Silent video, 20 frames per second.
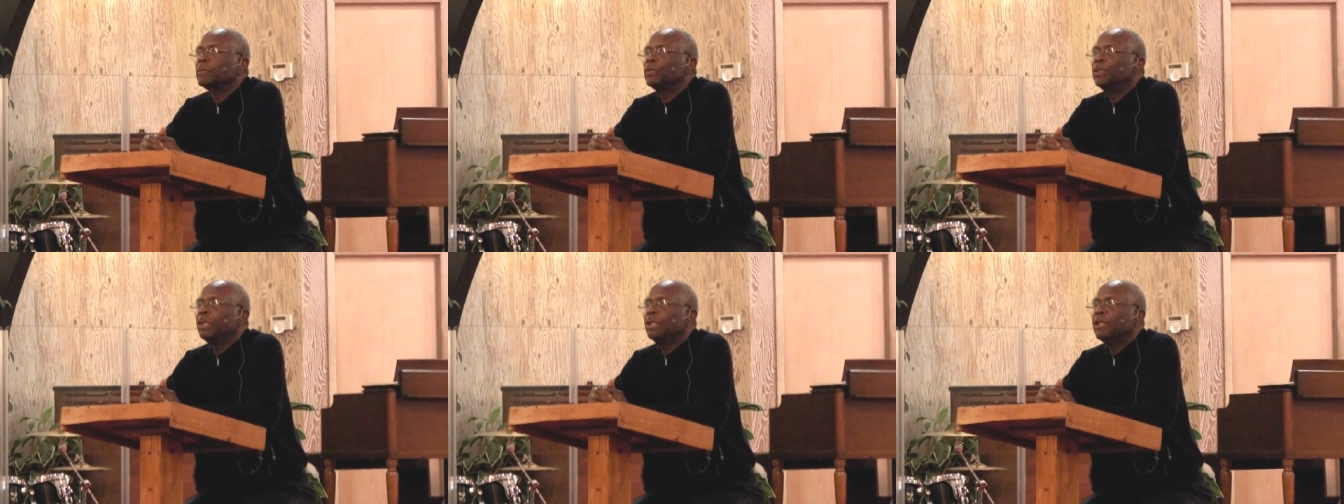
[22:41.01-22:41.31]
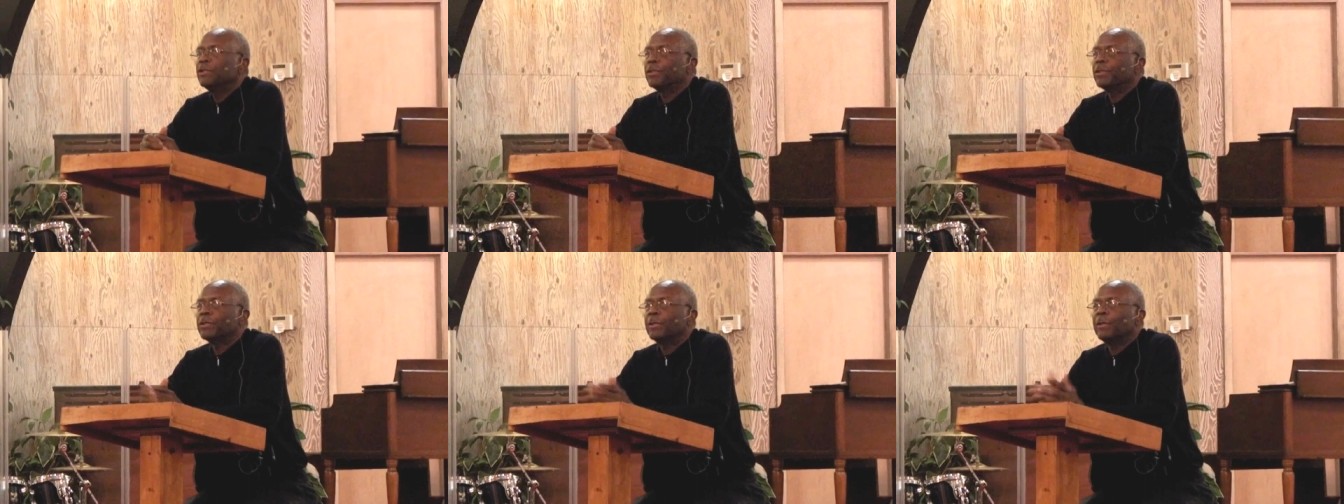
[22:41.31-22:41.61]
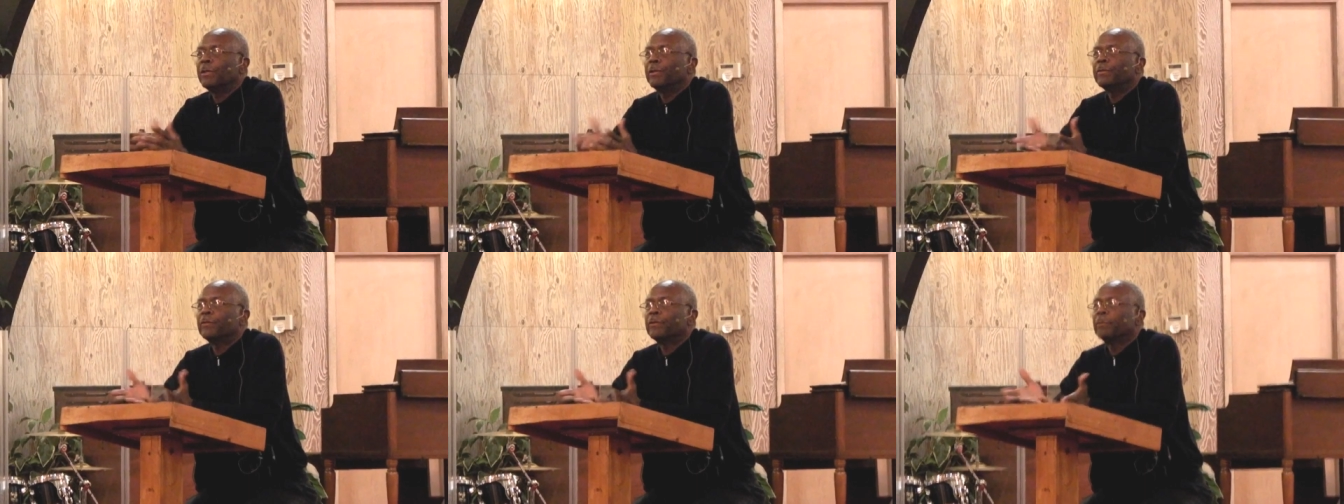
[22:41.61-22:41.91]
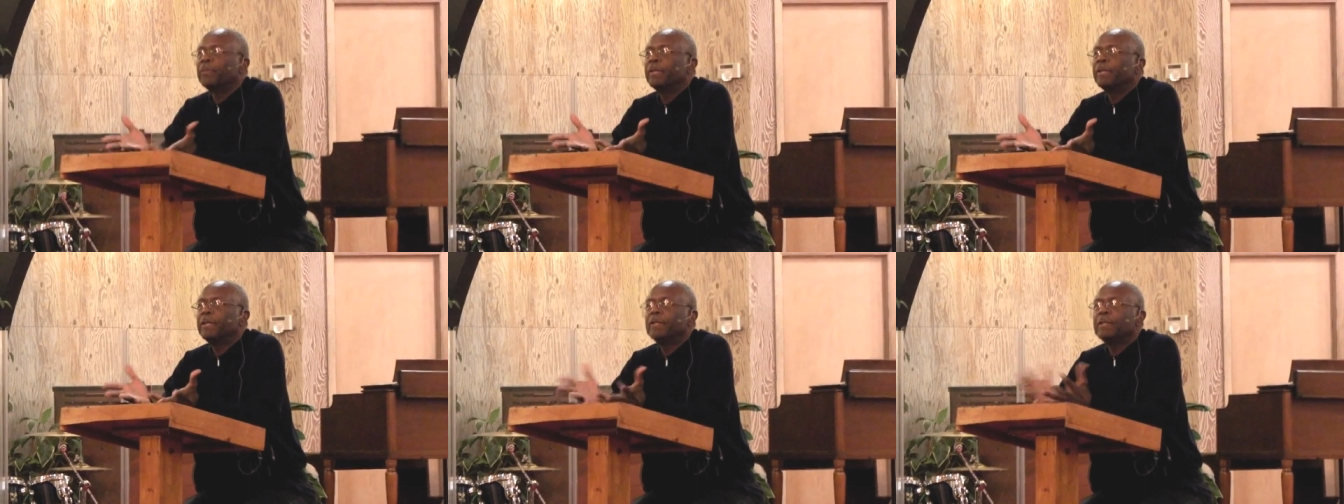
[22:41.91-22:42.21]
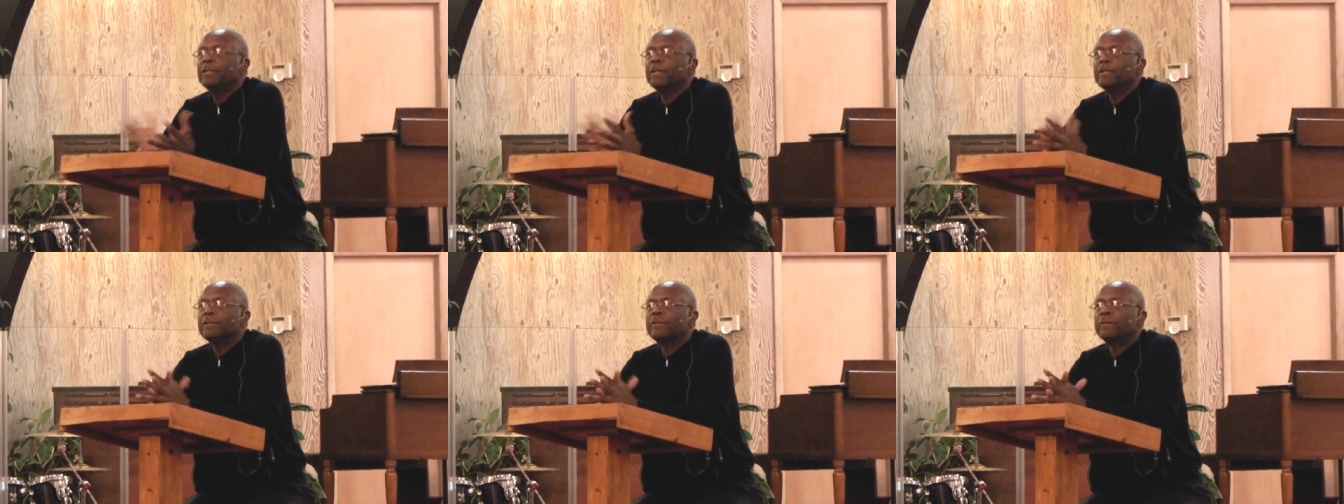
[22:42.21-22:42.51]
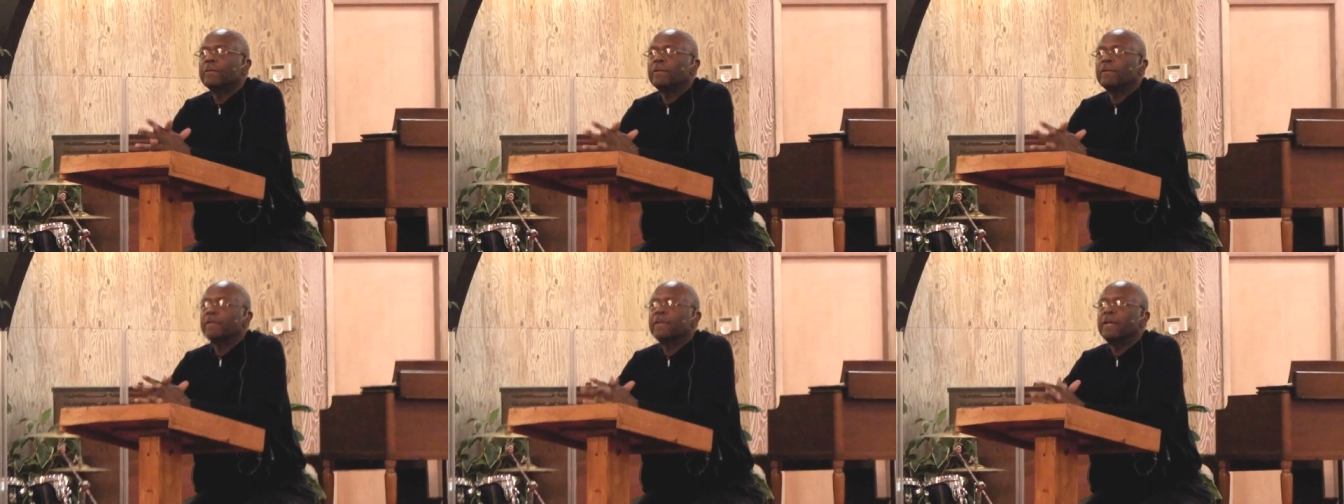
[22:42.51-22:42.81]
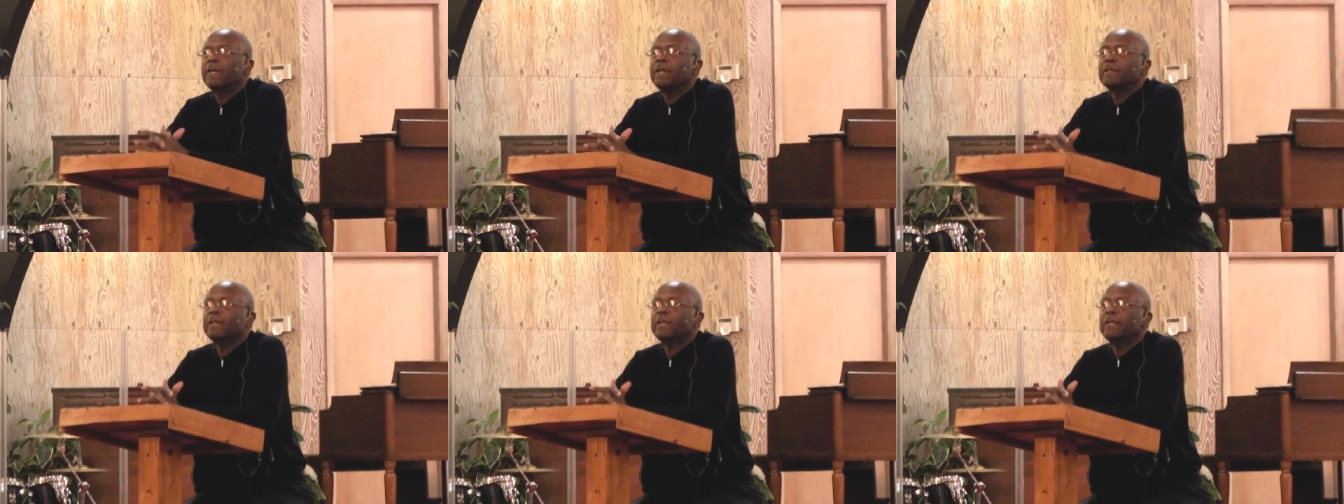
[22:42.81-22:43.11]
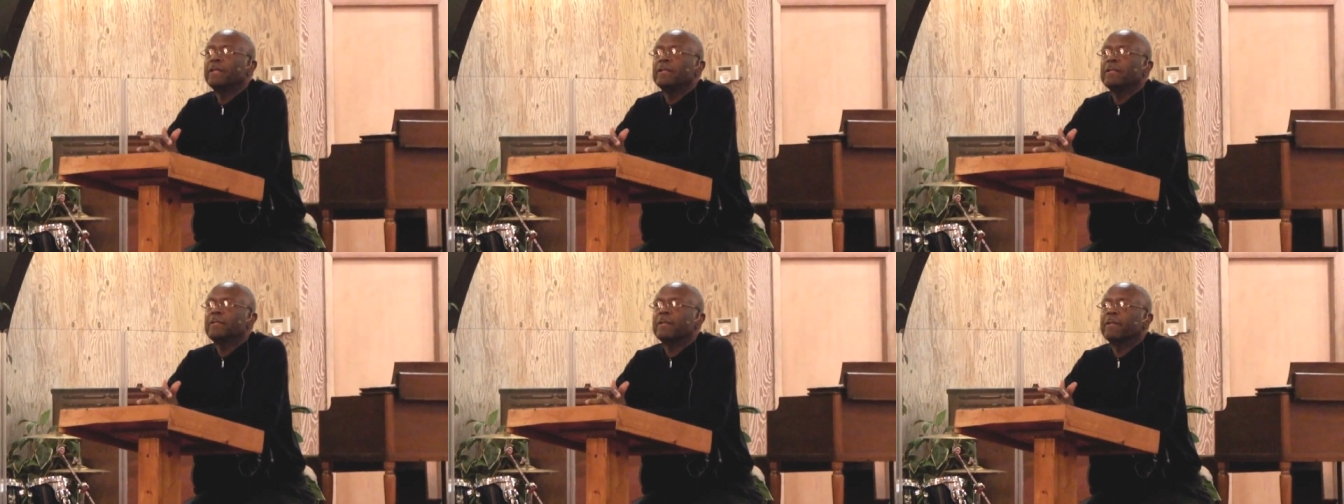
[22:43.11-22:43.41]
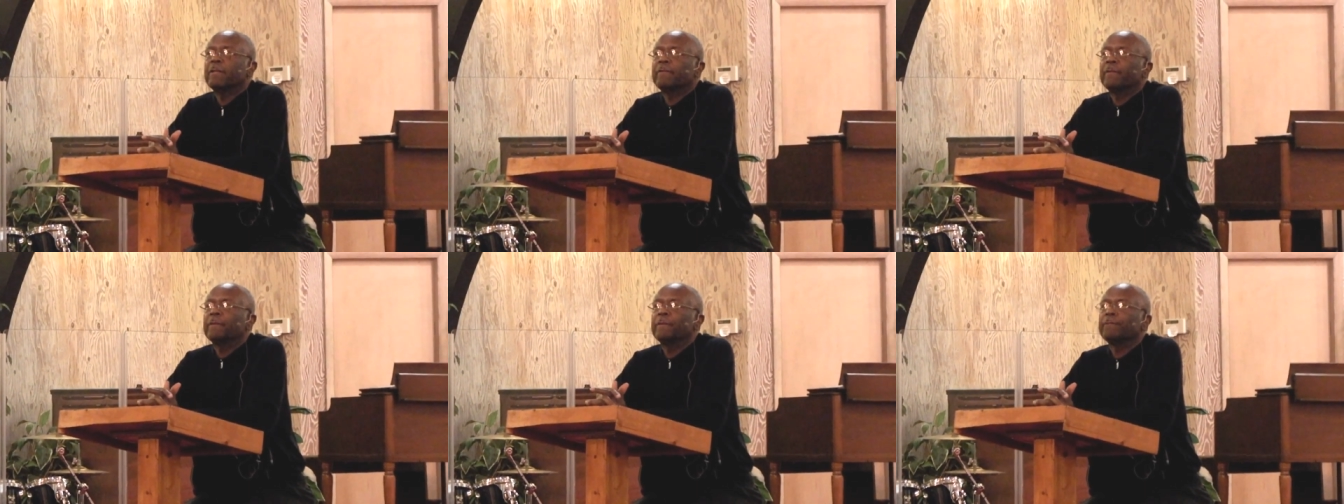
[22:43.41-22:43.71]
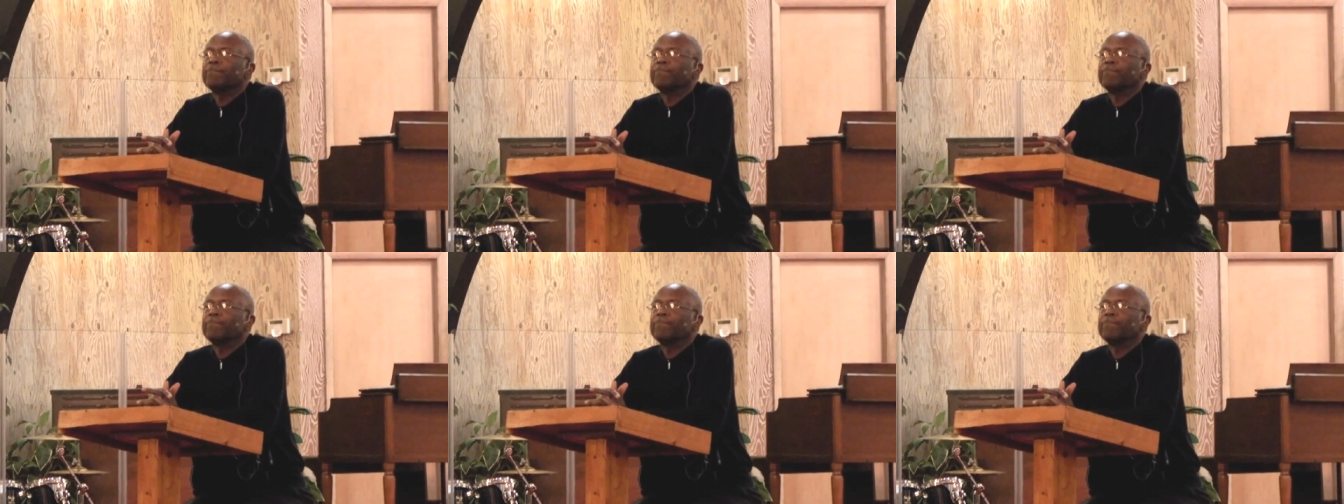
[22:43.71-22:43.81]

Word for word: Jesus learned obedience to the things that he suffered.